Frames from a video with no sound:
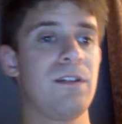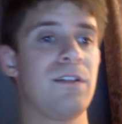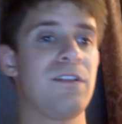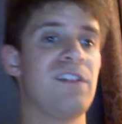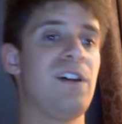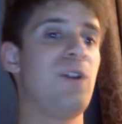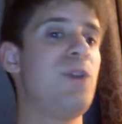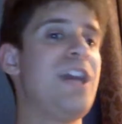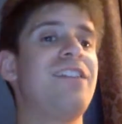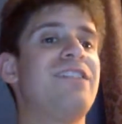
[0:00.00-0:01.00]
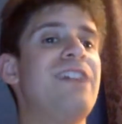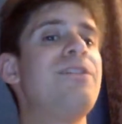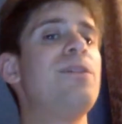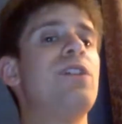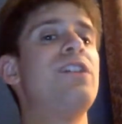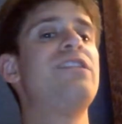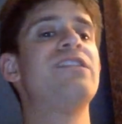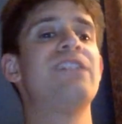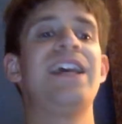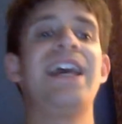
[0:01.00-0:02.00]
So we had Xavier
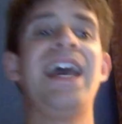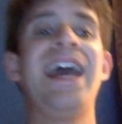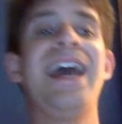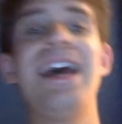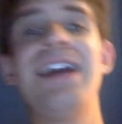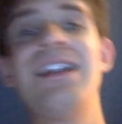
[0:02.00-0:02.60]
Woods and